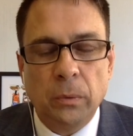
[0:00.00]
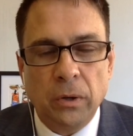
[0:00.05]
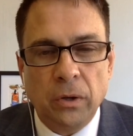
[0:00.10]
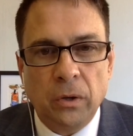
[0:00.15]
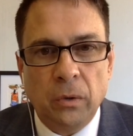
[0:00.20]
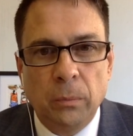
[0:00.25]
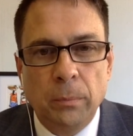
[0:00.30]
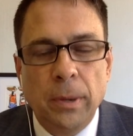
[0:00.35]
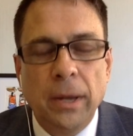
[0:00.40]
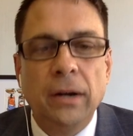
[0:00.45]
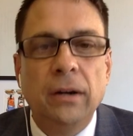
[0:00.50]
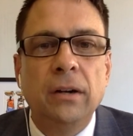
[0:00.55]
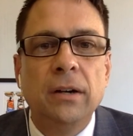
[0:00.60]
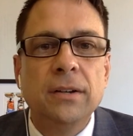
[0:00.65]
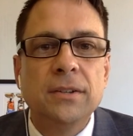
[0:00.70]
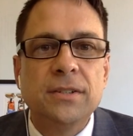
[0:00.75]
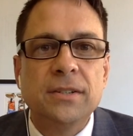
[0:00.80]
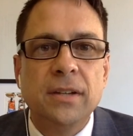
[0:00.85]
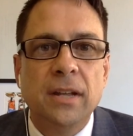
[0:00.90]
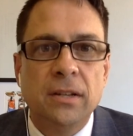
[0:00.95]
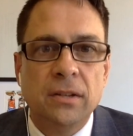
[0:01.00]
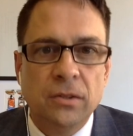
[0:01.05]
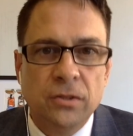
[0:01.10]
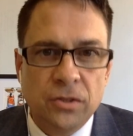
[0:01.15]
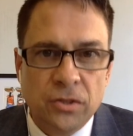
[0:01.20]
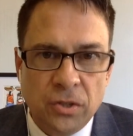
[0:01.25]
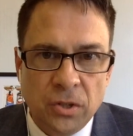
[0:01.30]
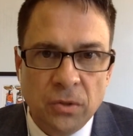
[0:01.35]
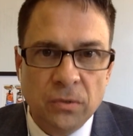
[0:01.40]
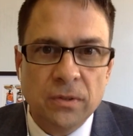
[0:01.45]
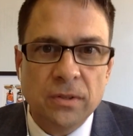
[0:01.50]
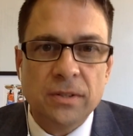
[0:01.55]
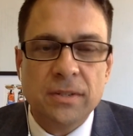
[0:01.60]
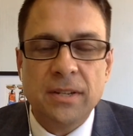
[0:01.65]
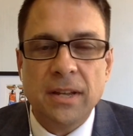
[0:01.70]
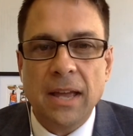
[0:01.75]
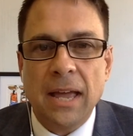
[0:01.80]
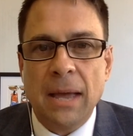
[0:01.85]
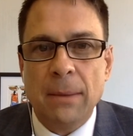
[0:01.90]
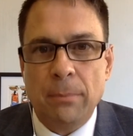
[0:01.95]
your parents and those students
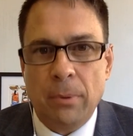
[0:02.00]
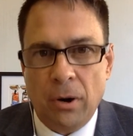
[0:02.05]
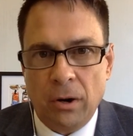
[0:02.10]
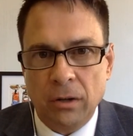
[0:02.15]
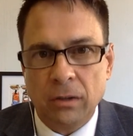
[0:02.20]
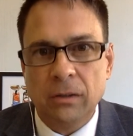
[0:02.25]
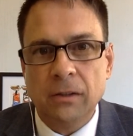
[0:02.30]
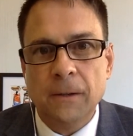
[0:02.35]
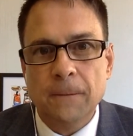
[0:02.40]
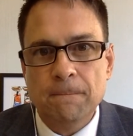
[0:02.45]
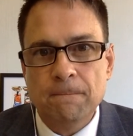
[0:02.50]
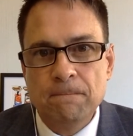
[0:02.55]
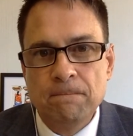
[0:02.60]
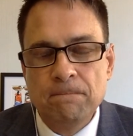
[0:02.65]
at Parkland.